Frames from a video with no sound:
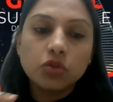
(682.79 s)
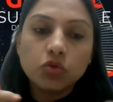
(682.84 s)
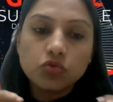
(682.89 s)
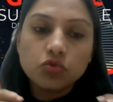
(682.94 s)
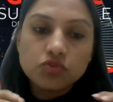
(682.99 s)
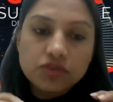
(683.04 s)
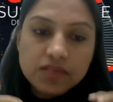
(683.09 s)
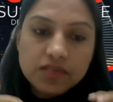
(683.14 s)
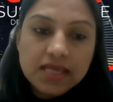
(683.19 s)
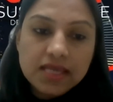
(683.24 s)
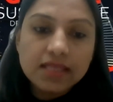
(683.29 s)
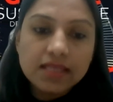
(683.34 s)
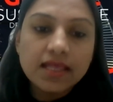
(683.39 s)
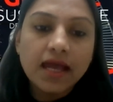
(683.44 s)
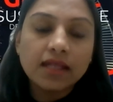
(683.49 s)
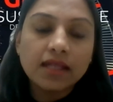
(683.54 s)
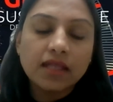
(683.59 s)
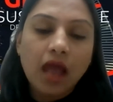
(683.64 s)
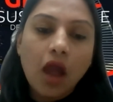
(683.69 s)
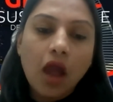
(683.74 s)
to see
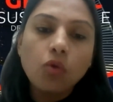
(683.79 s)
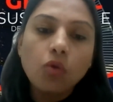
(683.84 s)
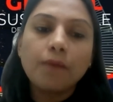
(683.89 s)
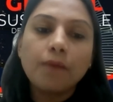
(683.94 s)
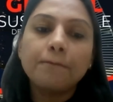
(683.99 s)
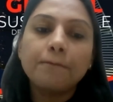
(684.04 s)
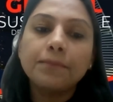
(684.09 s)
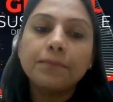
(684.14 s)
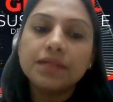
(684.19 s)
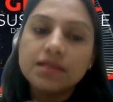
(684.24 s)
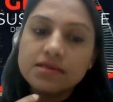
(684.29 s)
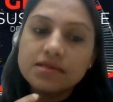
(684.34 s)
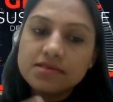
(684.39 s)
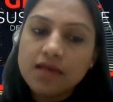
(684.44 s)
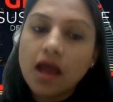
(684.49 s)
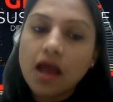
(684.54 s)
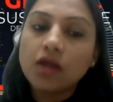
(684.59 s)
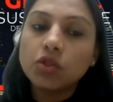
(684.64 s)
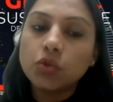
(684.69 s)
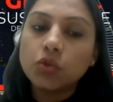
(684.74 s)
that how companies
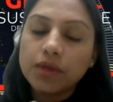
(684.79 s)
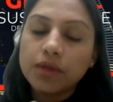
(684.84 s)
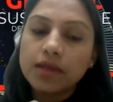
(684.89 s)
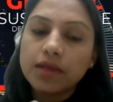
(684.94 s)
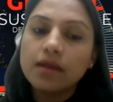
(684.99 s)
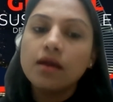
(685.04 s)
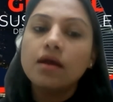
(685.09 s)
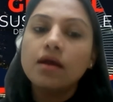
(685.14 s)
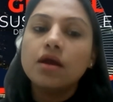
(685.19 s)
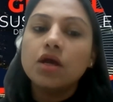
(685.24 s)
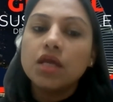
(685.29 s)
are doing